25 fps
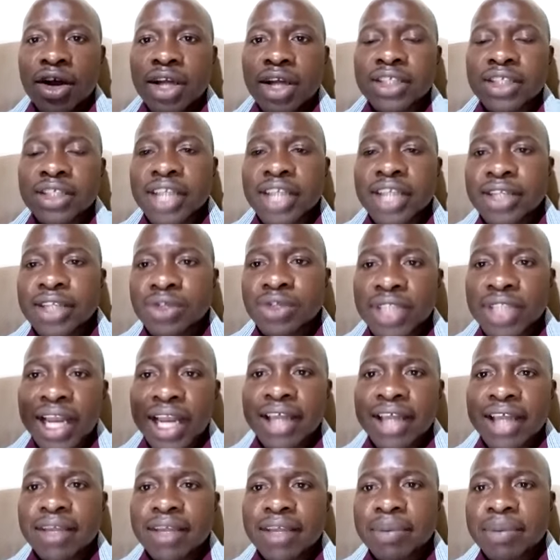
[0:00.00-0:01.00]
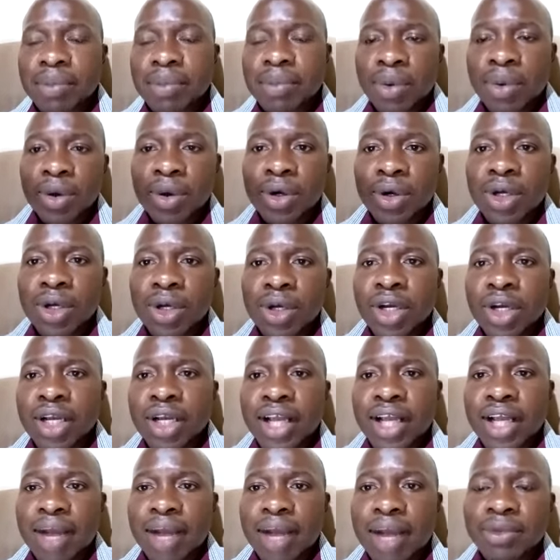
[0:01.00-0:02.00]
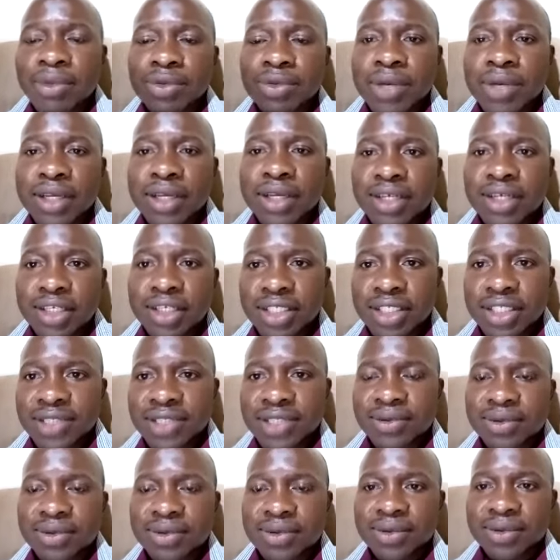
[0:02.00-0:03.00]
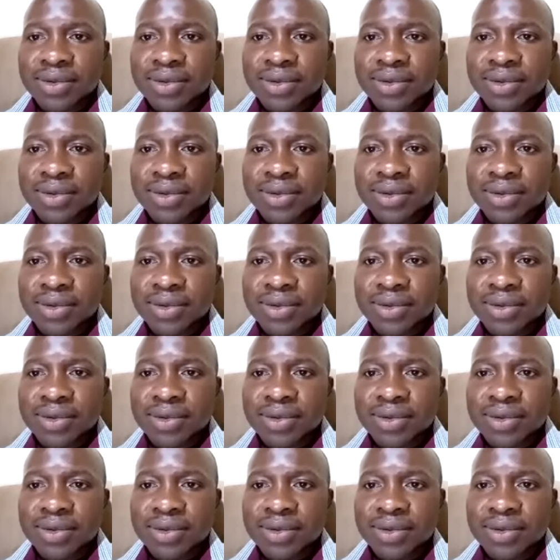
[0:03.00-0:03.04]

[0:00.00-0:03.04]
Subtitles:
trying to tell other people, come to my religion.